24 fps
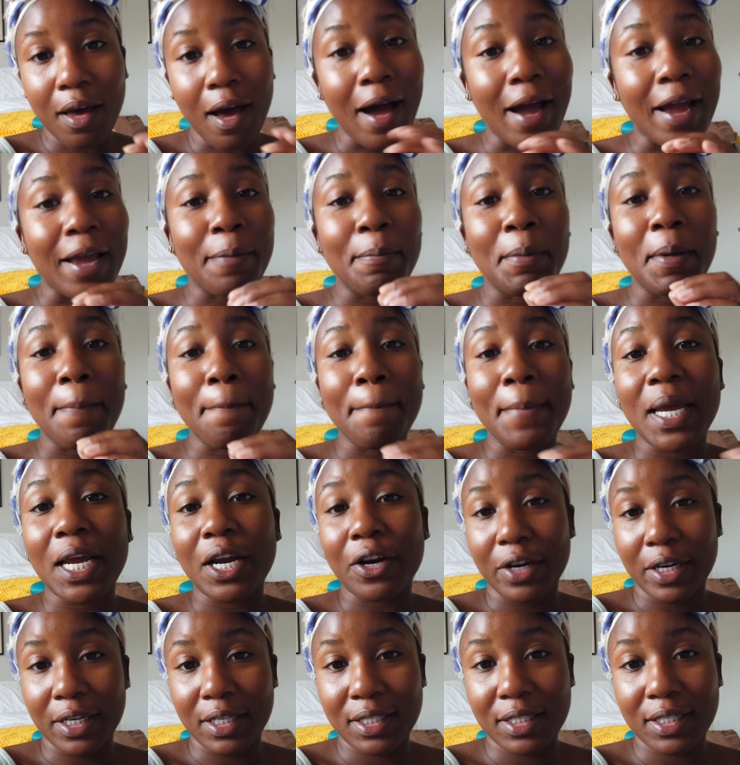I am
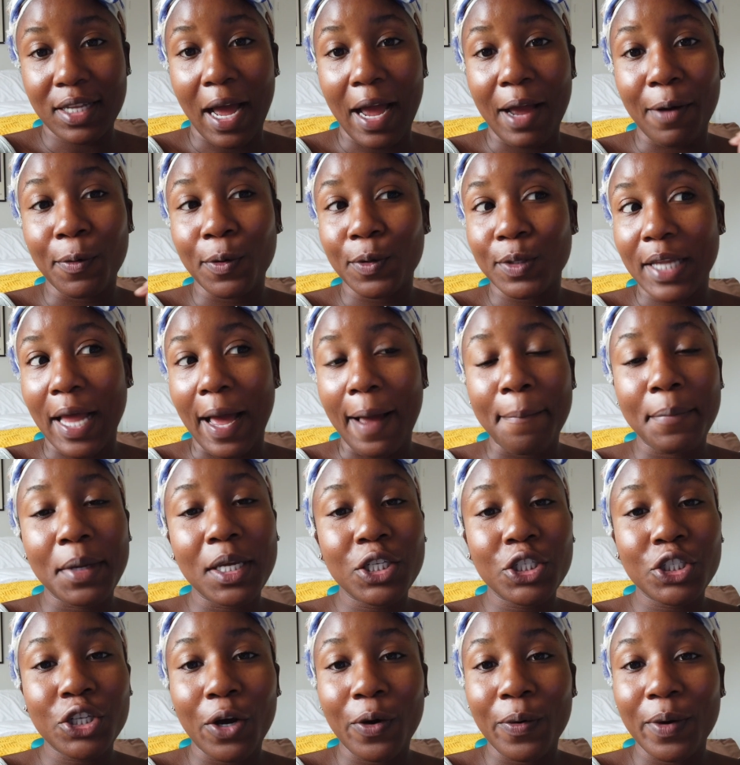embarrassed. I will not be
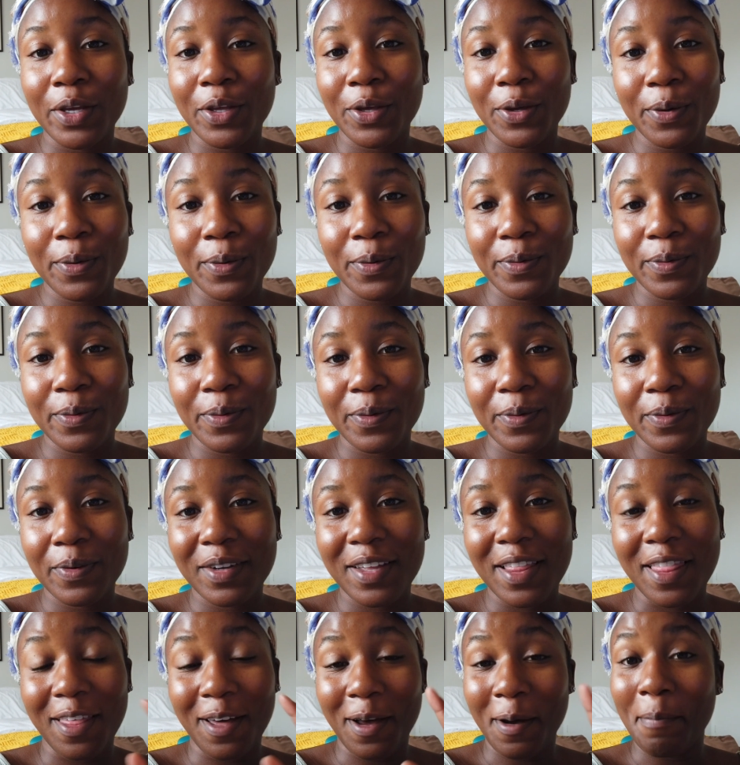showing you
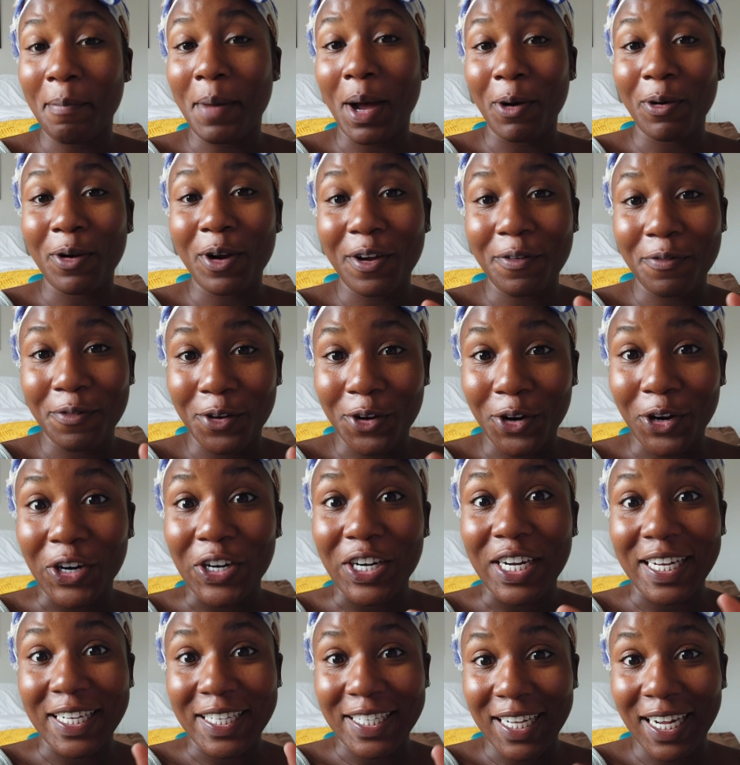the amount of
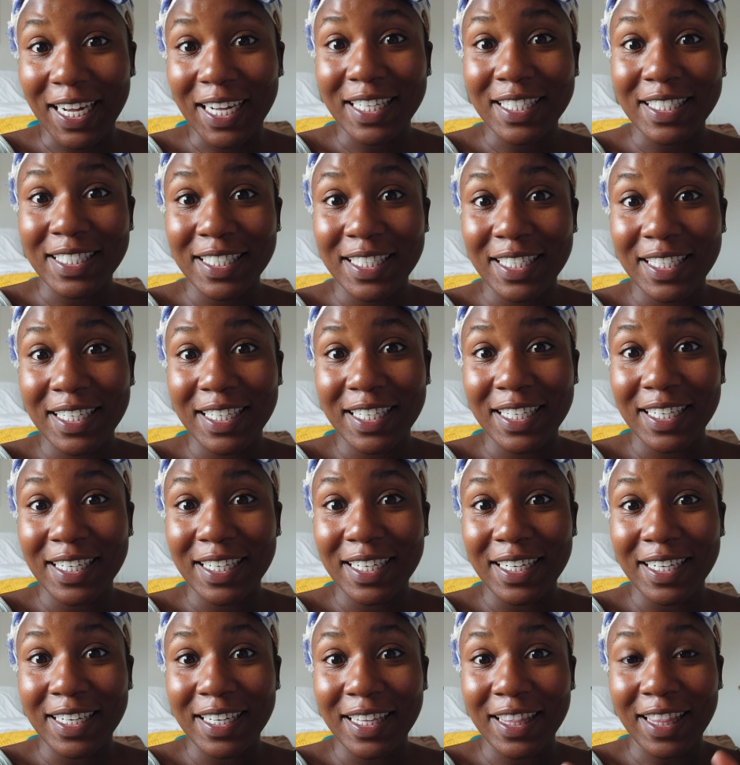dirt and dust
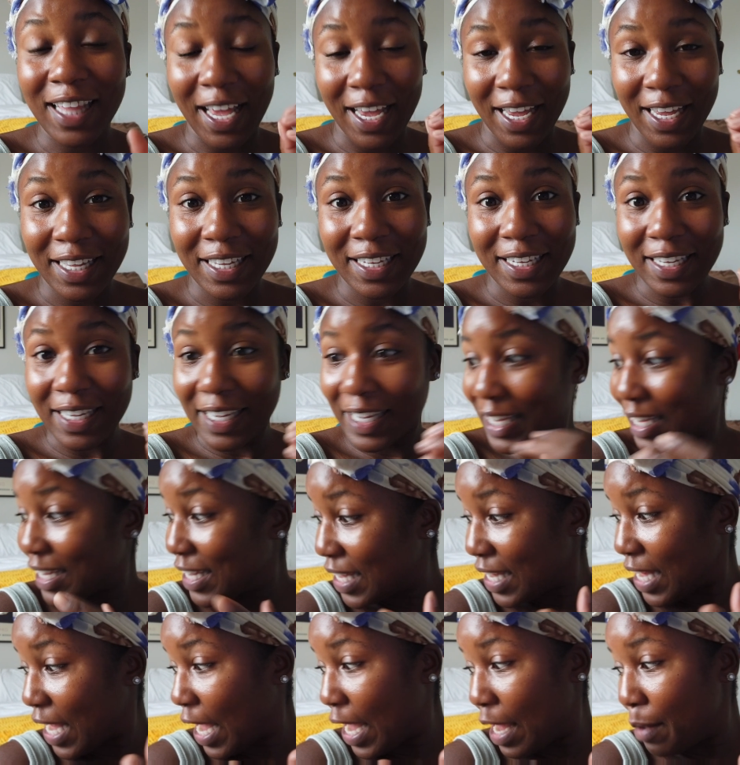that
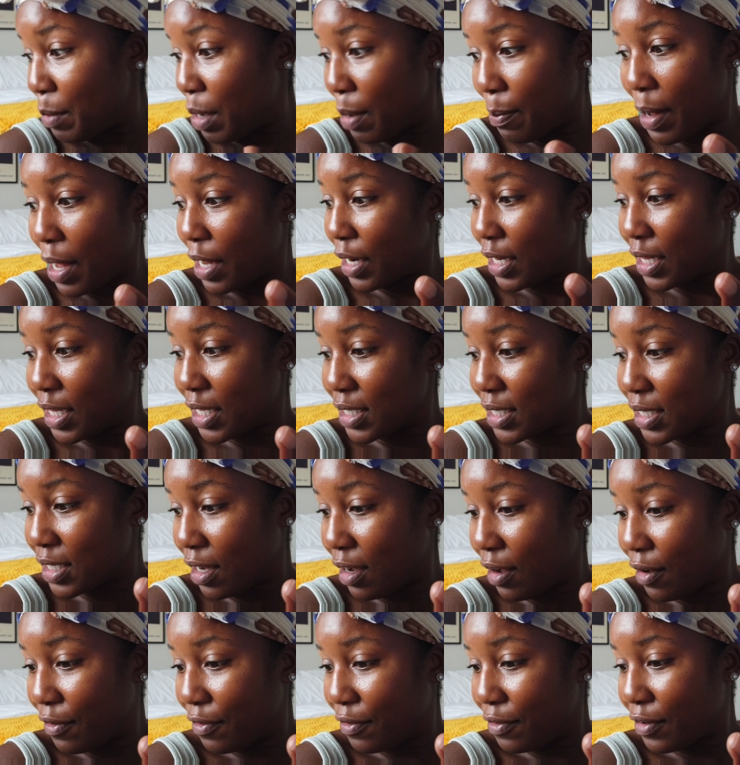came up out of this
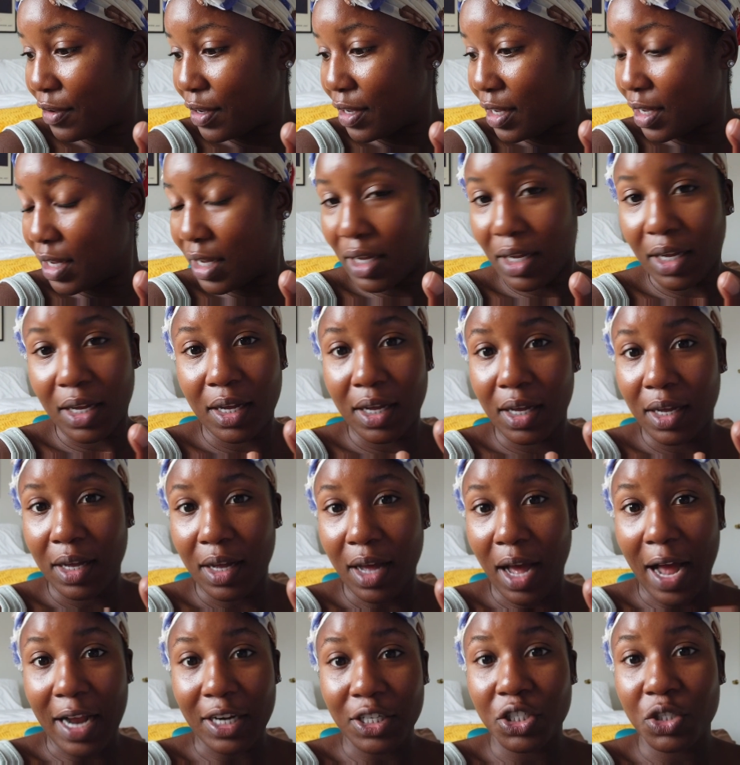stuff.
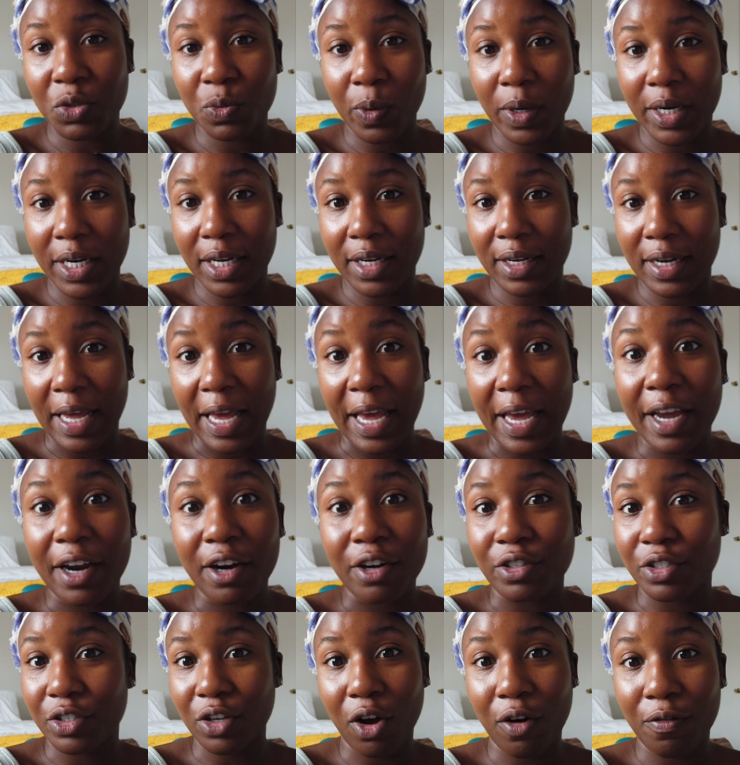I just wanted
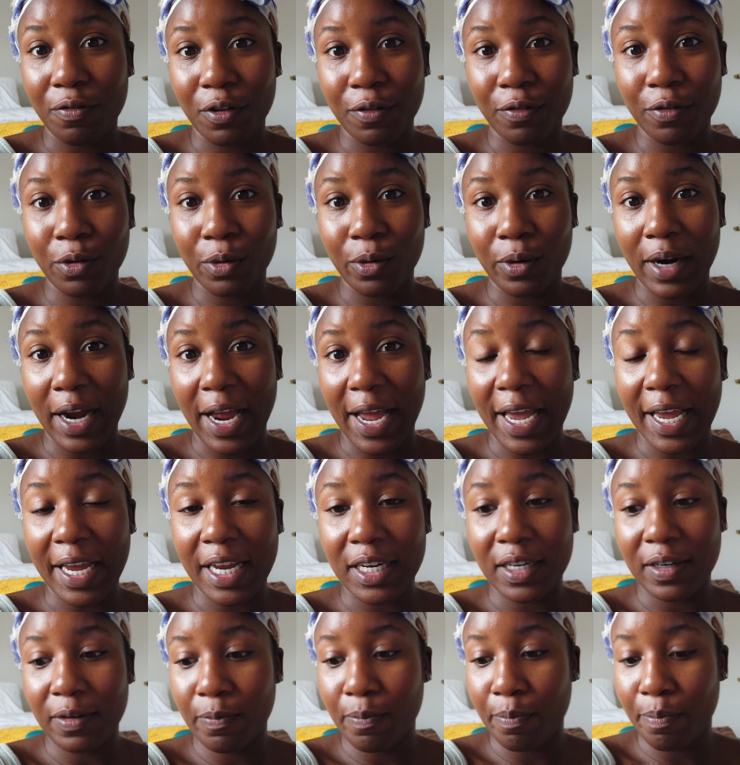hairs off the floor. I
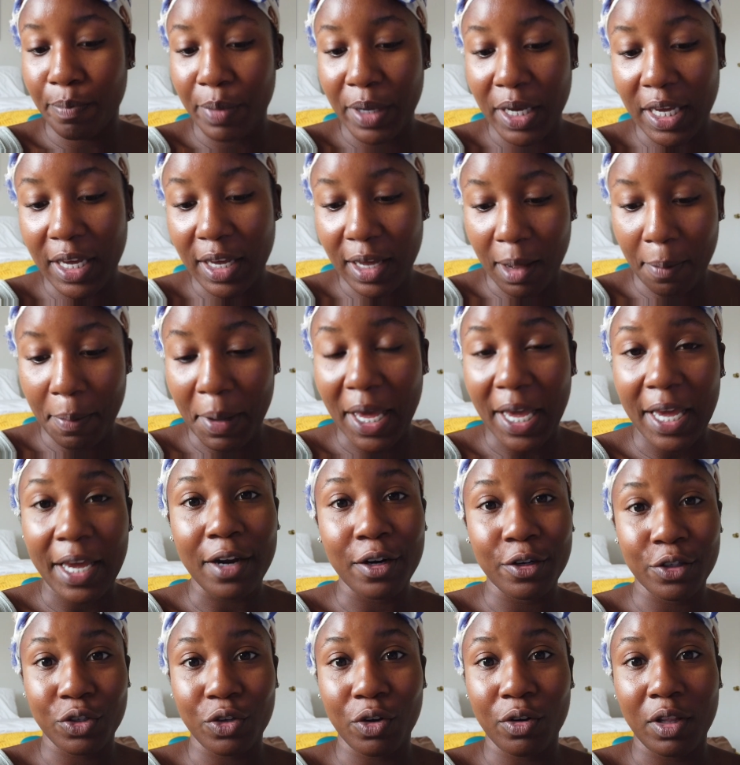hate picking up
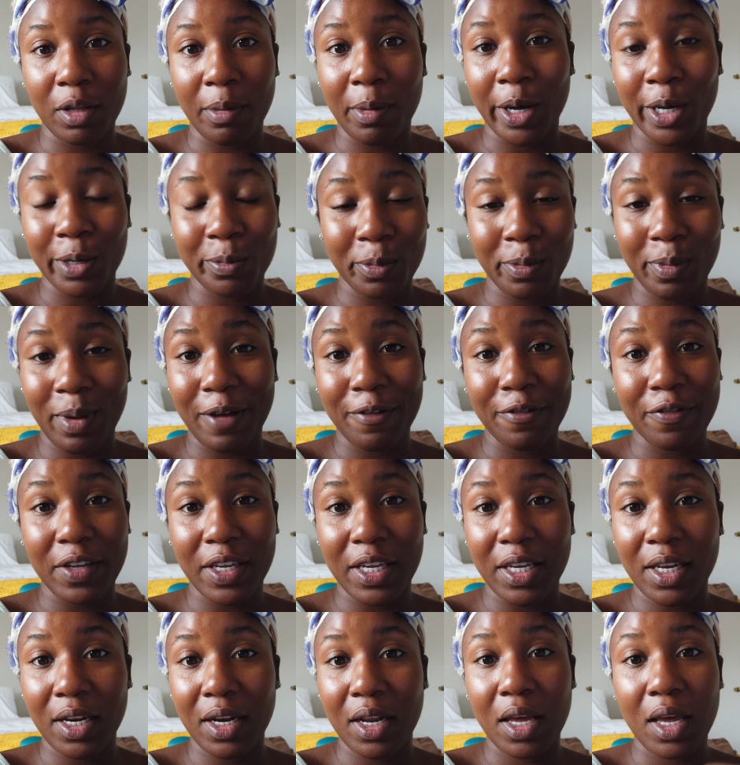hairs on the bottom of my
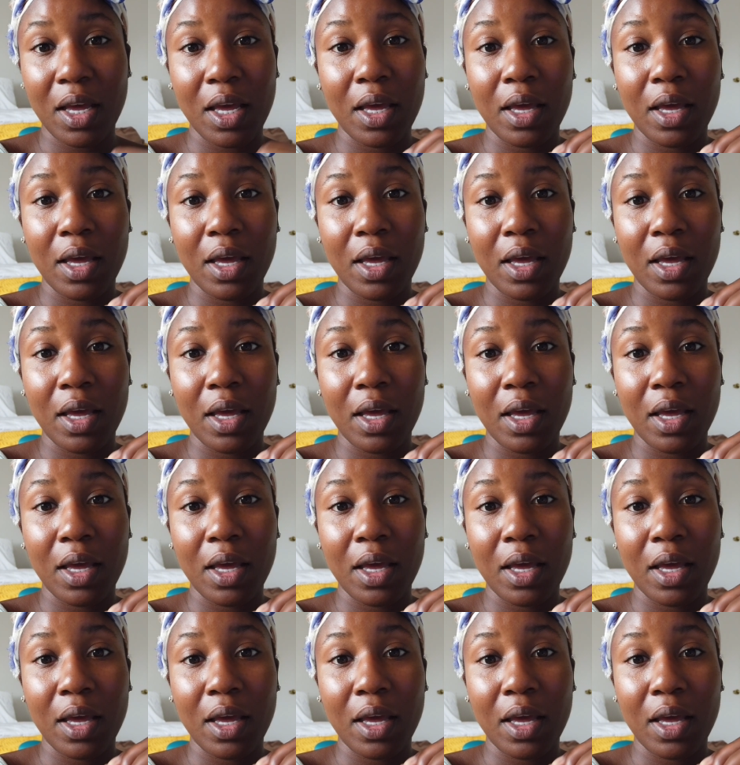feet.